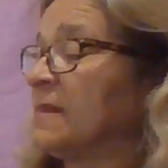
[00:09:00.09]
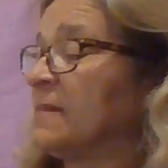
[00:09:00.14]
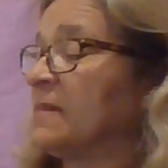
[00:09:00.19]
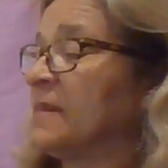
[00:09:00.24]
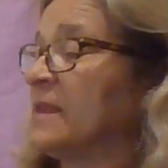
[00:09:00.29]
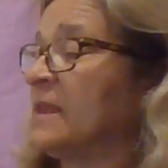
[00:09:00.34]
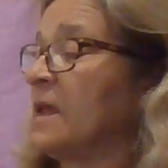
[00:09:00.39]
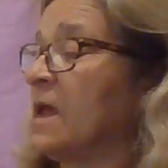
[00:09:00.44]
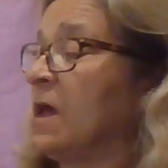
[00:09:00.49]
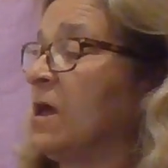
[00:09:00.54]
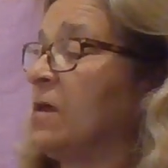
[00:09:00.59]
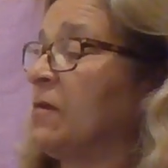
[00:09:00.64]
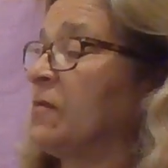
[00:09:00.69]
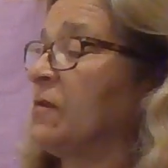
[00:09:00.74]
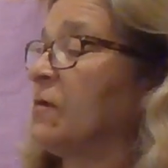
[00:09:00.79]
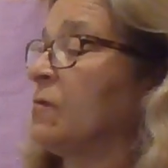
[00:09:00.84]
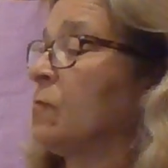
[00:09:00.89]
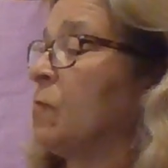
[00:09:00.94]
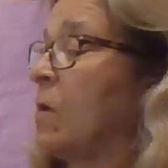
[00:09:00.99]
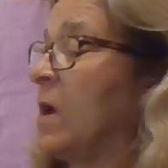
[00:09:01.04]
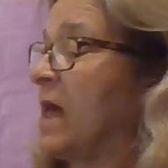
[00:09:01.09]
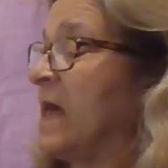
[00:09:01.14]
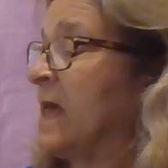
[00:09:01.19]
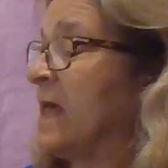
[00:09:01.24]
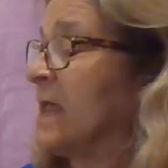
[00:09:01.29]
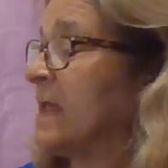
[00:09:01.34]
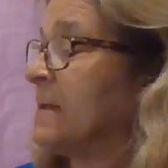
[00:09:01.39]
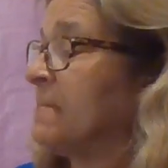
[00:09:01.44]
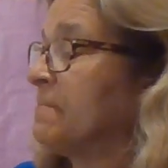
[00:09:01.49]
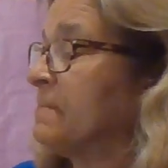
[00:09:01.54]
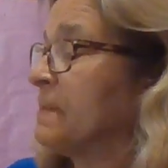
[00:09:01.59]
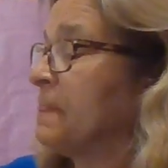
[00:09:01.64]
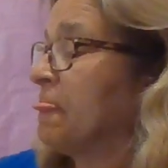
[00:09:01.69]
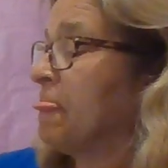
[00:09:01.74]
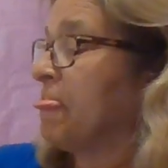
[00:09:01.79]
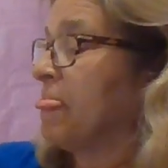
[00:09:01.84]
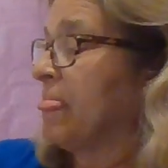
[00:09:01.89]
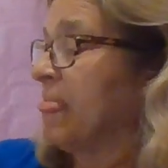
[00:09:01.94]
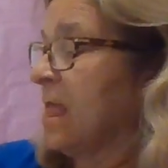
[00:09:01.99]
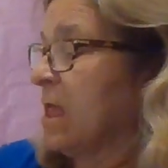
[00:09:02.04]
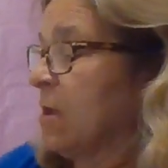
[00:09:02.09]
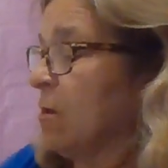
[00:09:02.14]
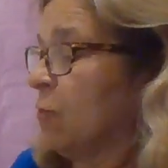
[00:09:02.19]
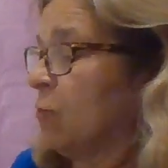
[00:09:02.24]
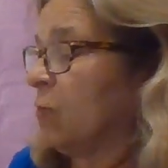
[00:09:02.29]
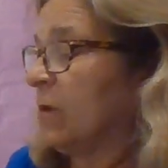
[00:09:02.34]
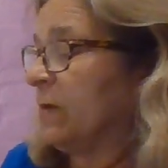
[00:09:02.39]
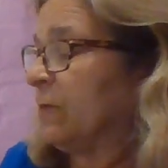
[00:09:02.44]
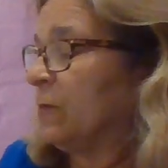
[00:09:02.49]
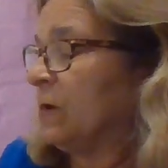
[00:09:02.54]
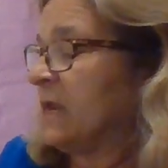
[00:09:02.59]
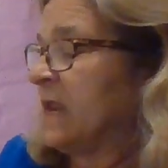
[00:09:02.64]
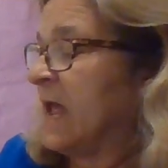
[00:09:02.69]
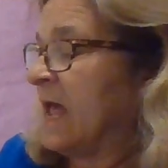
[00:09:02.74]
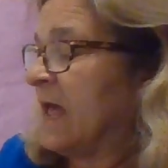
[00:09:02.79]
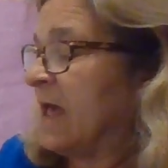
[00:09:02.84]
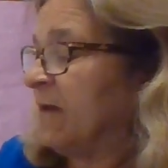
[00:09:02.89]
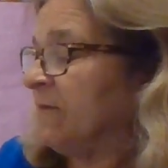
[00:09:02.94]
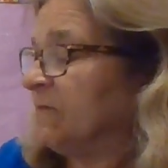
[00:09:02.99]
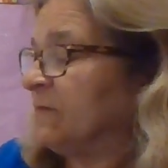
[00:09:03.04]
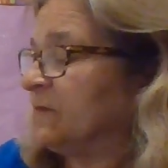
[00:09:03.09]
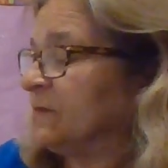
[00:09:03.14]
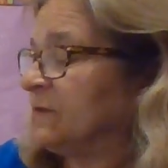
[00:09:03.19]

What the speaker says: the other way, we would have